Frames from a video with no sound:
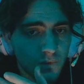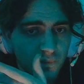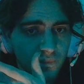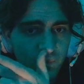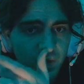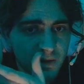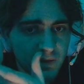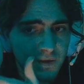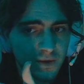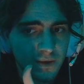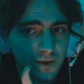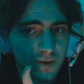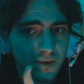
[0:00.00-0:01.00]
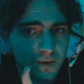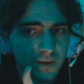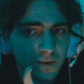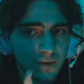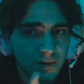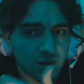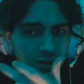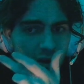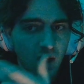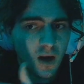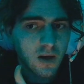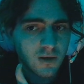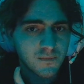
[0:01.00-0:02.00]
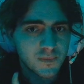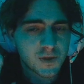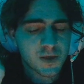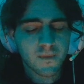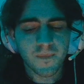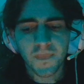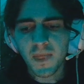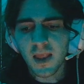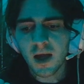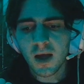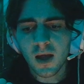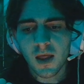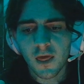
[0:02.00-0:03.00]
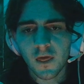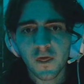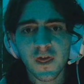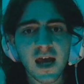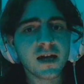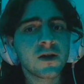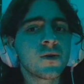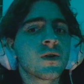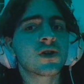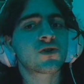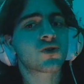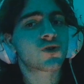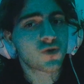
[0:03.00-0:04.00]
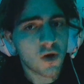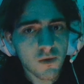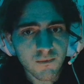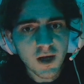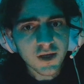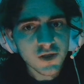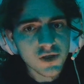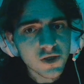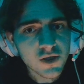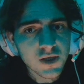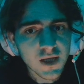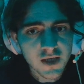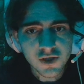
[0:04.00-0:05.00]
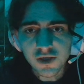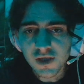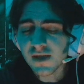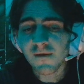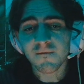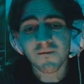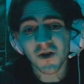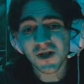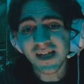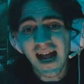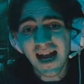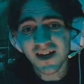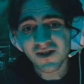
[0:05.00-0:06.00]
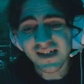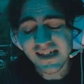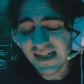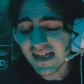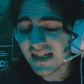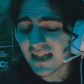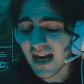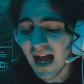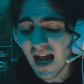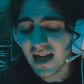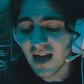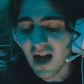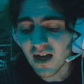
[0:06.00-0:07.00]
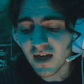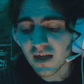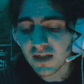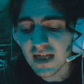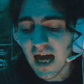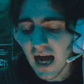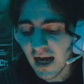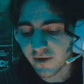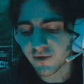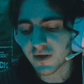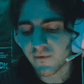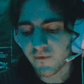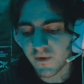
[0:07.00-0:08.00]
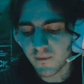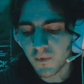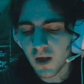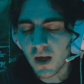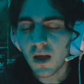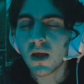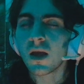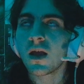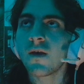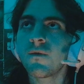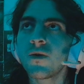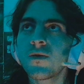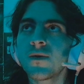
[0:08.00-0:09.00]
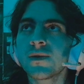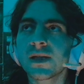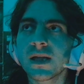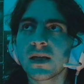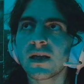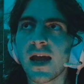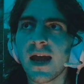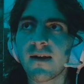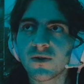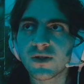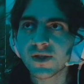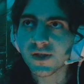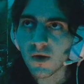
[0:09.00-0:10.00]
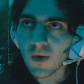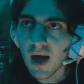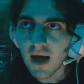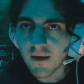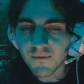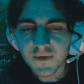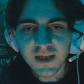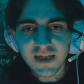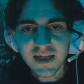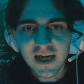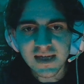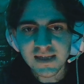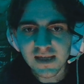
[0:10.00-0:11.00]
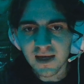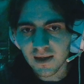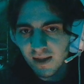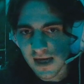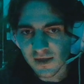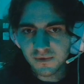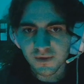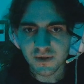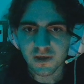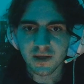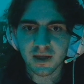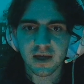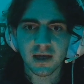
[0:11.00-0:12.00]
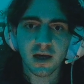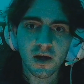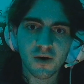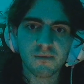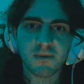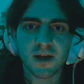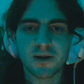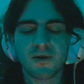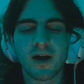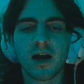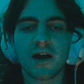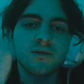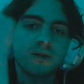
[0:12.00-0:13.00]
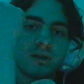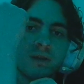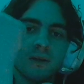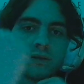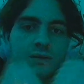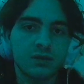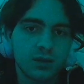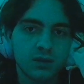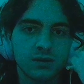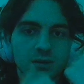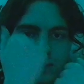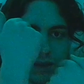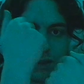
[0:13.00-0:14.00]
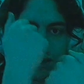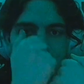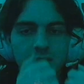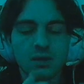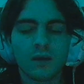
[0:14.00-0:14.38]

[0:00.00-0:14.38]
with their arms. They do this so much in just the first action scene that I got tired of them. If you use it every so often as like a last resort, like, oh, I'm on the ground, ting, ting, ting,